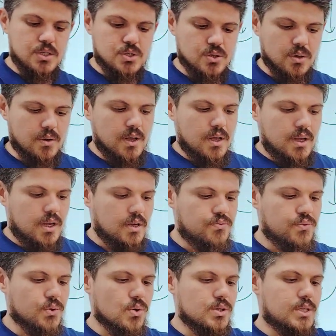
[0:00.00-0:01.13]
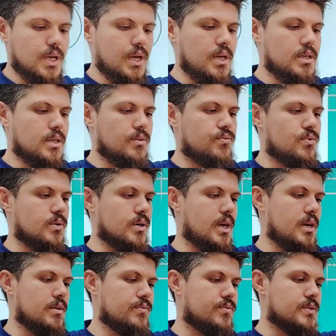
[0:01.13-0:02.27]
So if you rotate, if you
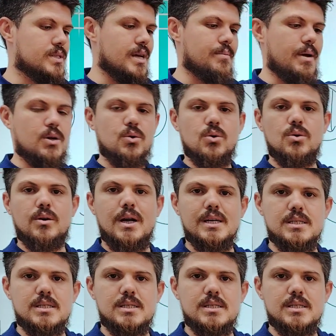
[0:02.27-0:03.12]
give some angular